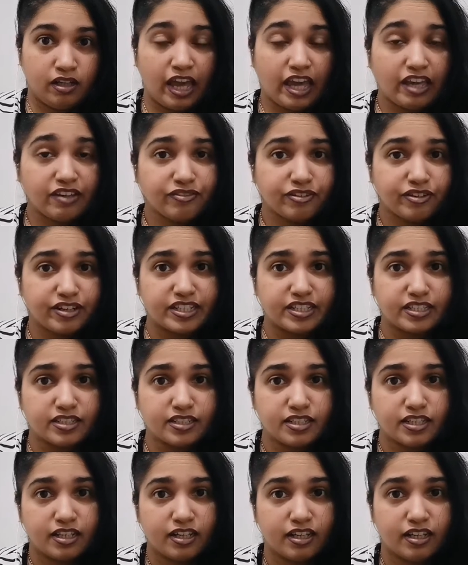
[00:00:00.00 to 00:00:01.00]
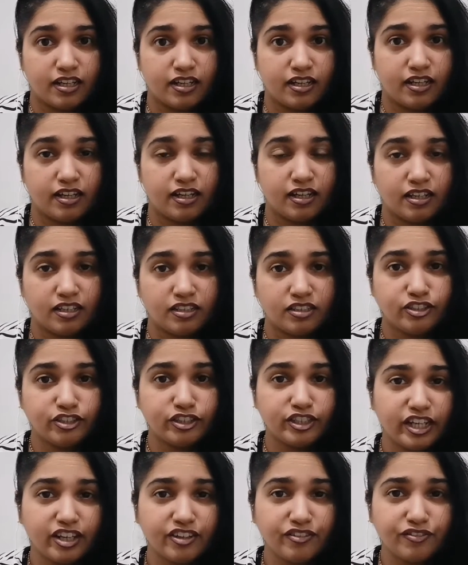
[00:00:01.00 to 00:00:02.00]
Hey friends,
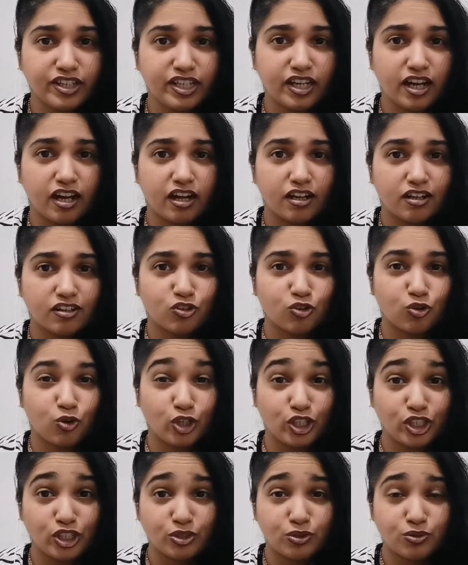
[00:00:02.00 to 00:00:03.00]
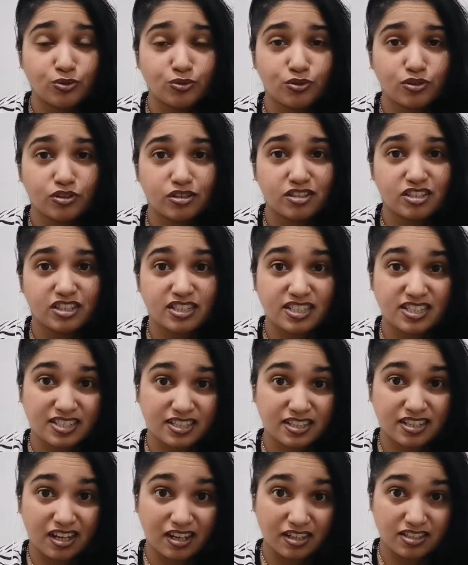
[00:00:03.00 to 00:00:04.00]
today we are going to
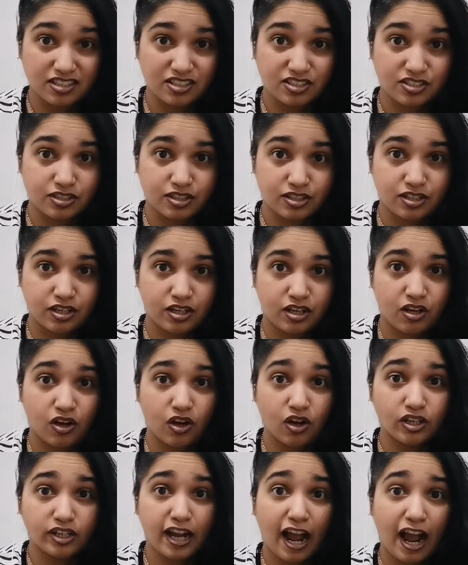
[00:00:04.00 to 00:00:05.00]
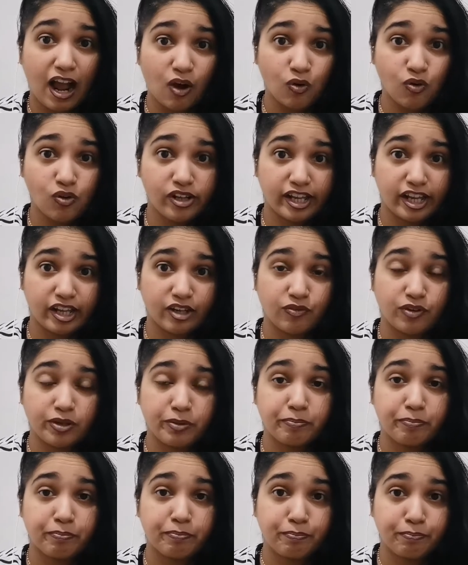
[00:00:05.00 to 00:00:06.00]
discuss on how can we
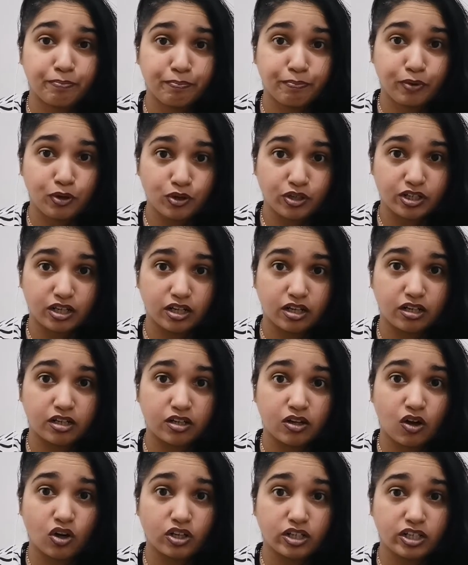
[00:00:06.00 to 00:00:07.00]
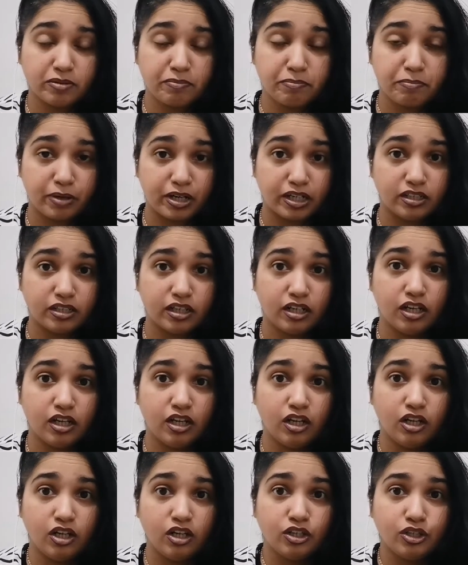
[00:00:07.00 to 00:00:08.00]
put a cotton bud
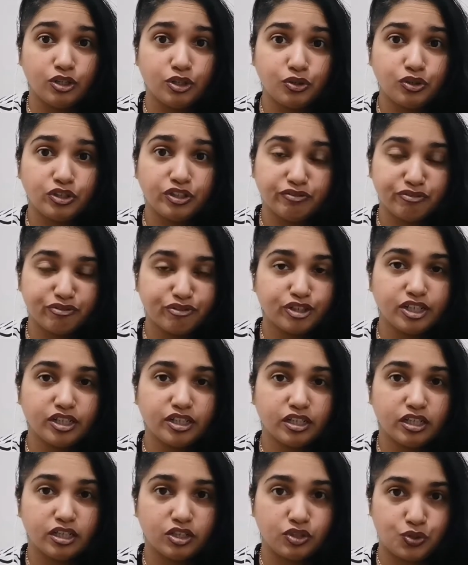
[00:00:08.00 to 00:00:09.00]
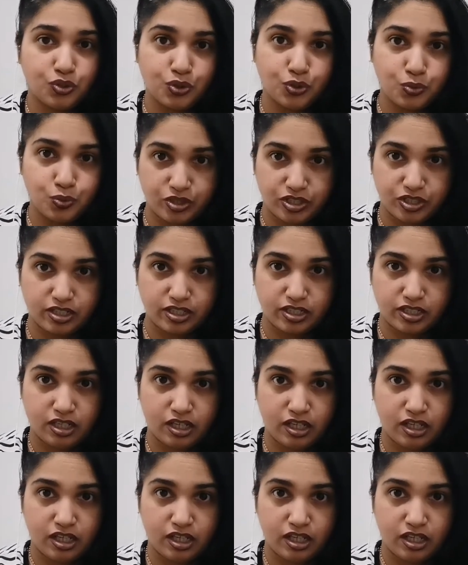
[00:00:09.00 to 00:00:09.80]
to different uses.